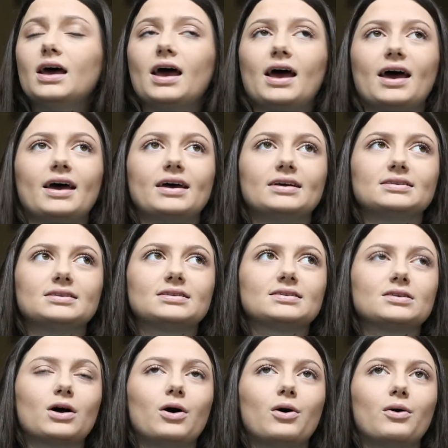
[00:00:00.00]
And
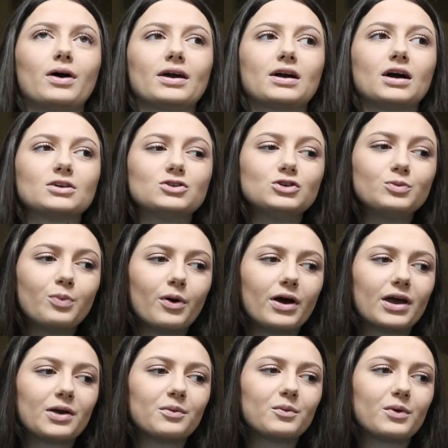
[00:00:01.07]
so it got to a
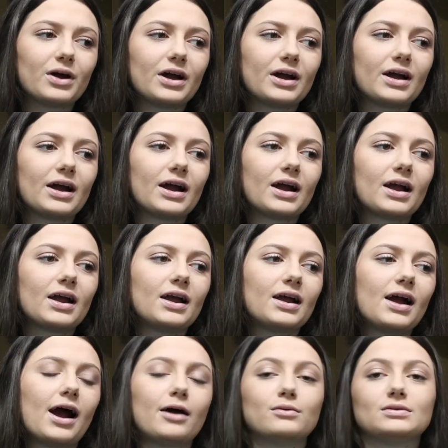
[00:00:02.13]
point where
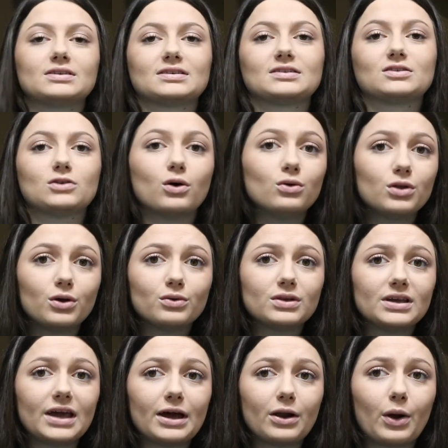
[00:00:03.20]
I was so
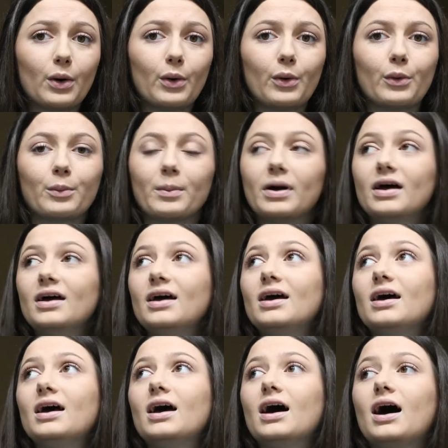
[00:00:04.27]
lonely at home,
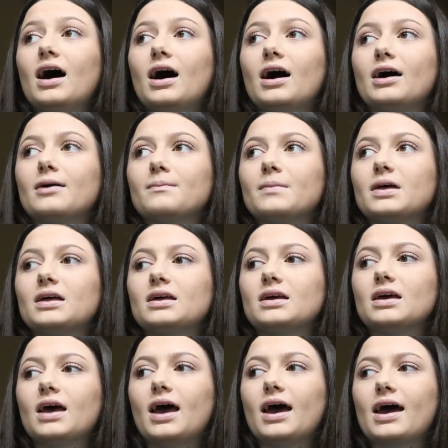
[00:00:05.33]

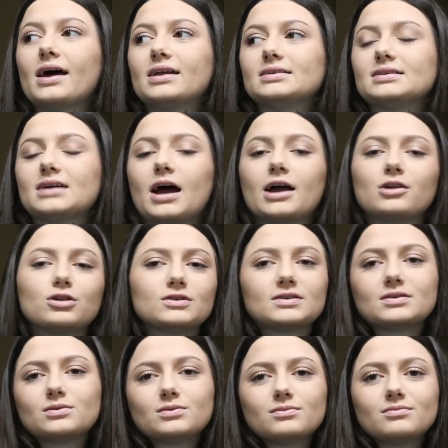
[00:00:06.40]
and
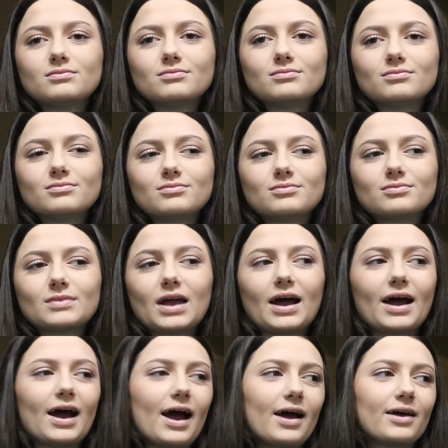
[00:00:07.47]

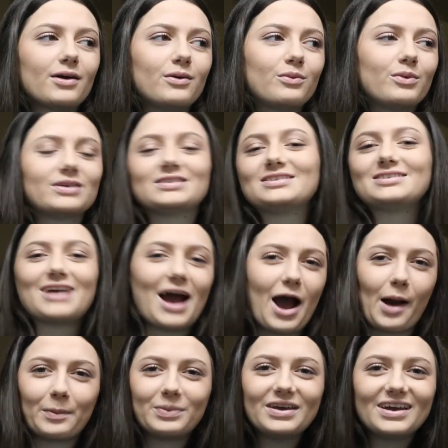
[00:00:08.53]
I wasn't
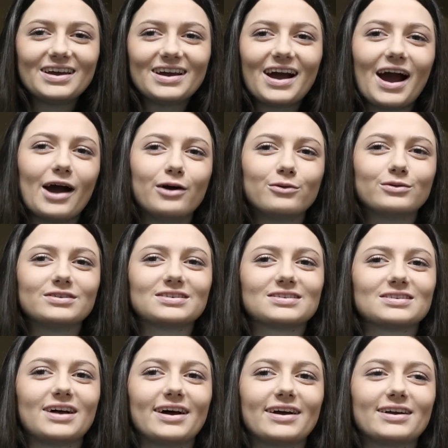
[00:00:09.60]
happy. I
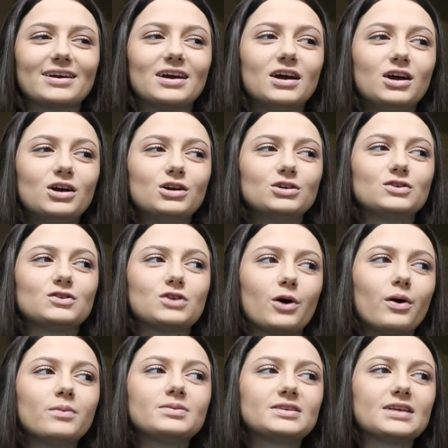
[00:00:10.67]
was like so
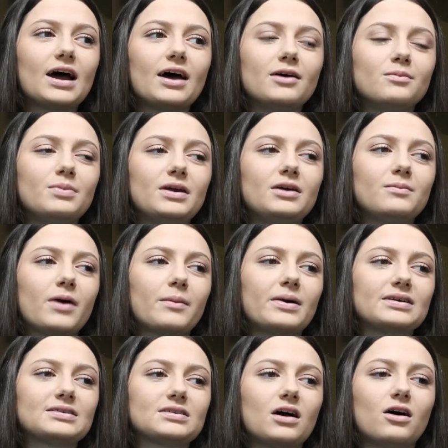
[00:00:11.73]
upset being by
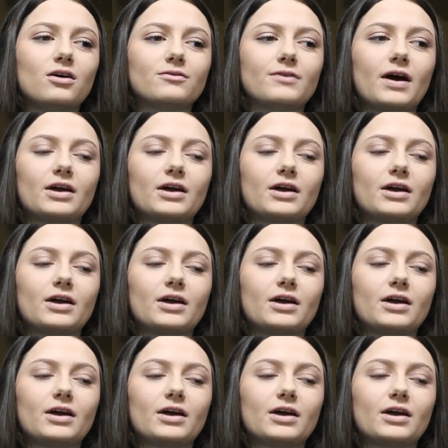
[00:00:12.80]
myself.